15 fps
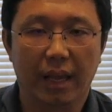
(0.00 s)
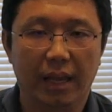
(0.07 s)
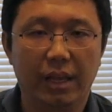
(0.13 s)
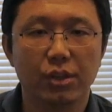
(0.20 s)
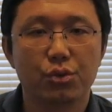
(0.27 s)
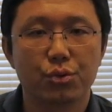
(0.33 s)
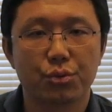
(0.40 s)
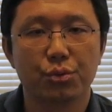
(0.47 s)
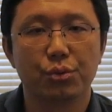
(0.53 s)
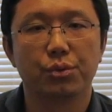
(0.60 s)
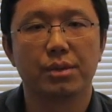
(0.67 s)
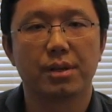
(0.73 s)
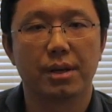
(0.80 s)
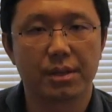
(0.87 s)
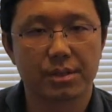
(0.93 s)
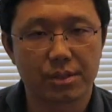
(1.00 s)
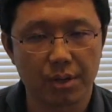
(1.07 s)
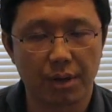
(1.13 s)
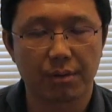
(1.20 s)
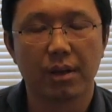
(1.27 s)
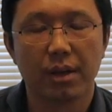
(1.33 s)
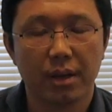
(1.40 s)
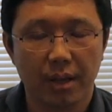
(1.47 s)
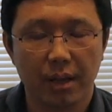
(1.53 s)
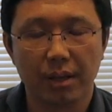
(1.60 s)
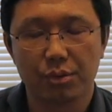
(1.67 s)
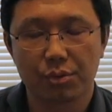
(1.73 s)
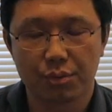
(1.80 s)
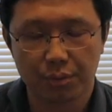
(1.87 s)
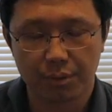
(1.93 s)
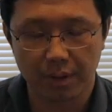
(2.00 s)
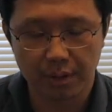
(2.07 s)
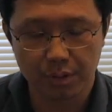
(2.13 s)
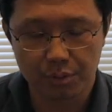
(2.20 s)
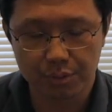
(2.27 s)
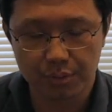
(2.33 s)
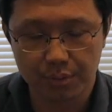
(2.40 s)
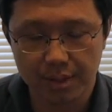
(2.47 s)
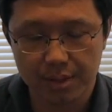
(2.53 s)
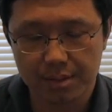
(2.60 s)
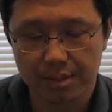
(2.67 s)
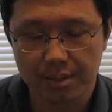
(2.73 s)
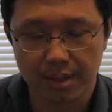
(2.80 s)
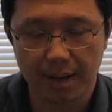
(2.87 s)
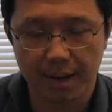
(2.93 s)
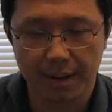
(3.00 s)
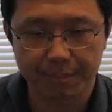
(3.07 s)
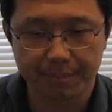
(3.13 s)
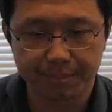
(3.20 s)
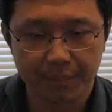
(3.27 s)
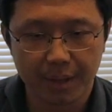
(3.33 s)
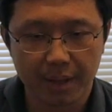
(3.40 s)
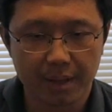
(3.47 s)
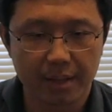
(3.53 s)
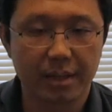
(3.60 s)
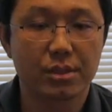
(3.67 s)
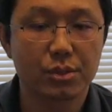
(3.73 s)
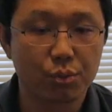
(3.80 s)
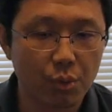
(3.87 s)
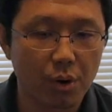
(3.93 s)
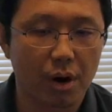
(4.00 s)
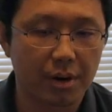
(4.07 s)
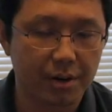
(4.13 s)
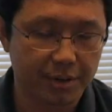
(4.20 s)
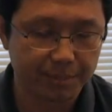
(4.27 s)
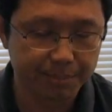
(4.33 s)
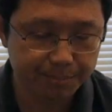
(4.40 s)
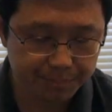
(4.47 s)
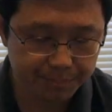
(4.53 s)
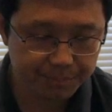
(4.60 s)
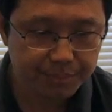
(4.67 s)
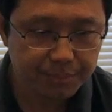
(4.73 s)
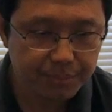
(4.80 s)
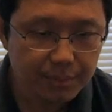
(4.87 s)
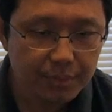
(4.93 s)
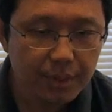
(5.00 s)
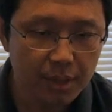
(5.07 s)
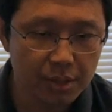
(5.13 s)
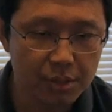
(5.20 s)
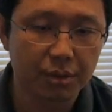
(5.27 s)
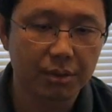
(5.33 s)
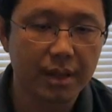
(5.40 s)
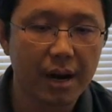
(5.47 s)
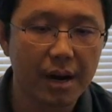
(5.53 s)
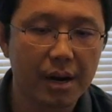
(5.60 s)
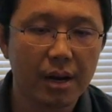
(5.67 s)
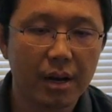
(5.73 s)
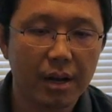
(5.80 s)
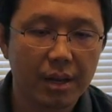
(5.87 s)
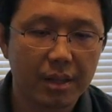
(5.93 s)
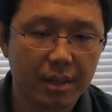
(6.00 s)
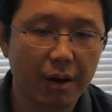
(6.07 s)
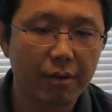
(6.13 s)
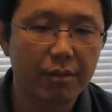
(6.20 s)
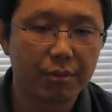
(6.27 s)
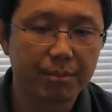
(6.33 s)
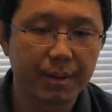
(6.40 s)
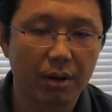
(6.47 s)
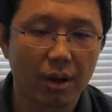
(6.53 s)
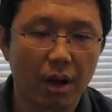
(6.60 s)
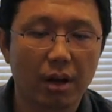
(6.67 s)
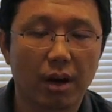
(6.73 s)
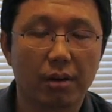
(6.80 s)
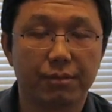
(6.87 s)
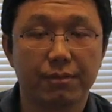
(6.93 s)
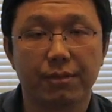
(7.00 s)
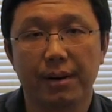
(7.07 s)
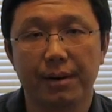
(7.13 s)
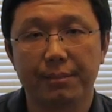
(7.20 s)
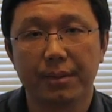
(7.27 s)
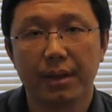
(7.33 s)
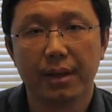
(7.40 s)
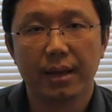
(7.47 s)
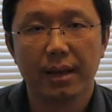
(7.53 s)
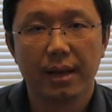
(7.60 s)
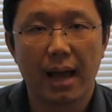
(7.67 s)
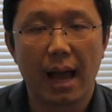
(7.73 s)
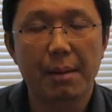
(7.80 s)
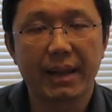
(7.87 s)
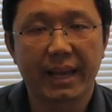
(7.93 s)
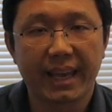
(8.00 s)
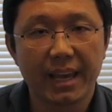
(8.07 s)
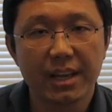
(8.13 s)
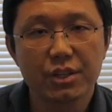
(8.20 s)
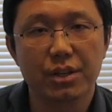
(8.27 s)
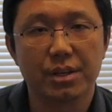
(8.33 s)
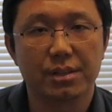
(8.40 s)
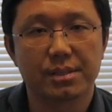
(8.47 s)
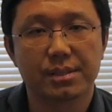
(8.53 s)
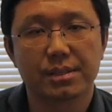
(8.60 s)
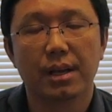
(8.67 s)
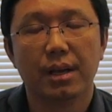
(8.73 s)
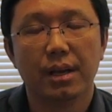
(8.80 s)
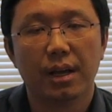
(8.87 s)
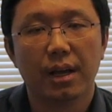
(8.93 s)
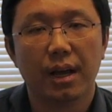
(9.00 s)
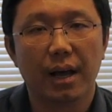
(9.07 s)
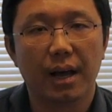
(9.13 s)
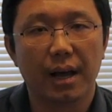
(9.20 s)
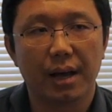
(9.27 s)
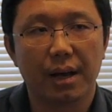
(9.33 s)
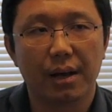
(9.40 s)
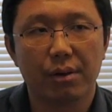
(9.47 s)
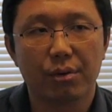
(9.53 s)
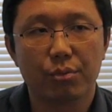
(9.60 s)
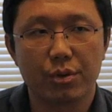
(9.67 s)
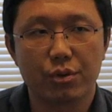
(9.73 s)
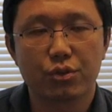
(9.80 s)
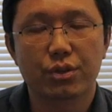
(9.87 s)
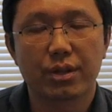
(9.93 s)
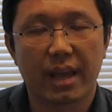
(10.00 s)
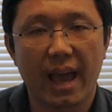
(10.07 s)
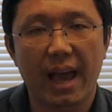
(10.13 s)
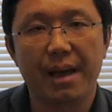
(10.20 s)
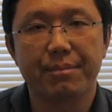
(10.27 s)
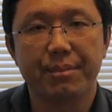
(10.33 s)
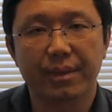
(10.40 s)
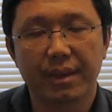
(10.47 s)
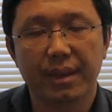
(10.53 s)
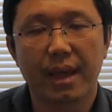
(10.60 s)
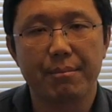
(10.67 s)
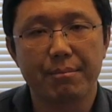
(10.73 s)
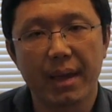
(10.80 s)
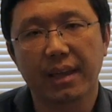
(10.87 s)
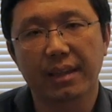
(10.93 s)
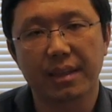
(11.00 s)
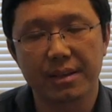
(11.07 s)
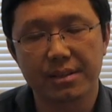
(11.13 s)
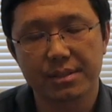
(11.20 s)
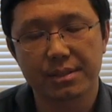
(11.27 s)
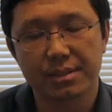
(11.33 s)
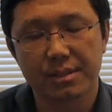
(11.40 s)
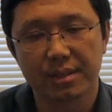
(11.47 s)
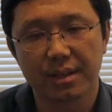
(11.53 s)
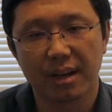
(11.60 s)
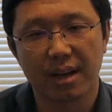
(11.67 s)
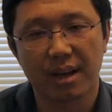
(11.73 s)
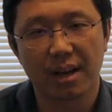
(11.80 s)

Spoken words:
into into this world, so there will be a lot of applications which can make this